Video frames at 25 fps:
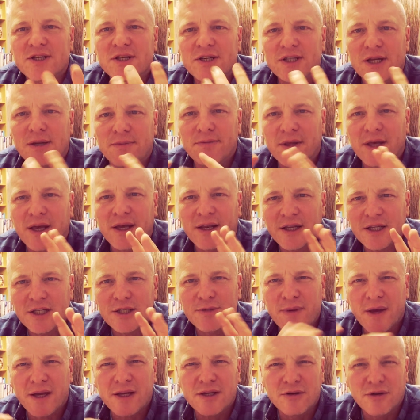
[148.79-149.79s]
to something and
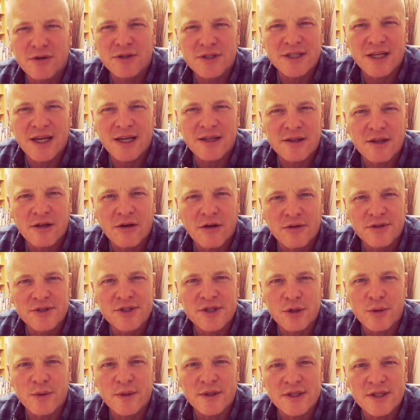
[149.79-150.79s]
expect not to get the
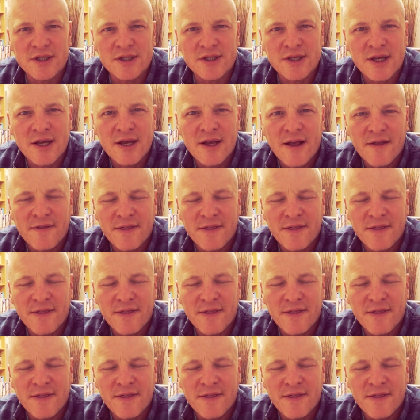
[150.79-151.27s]
consequences.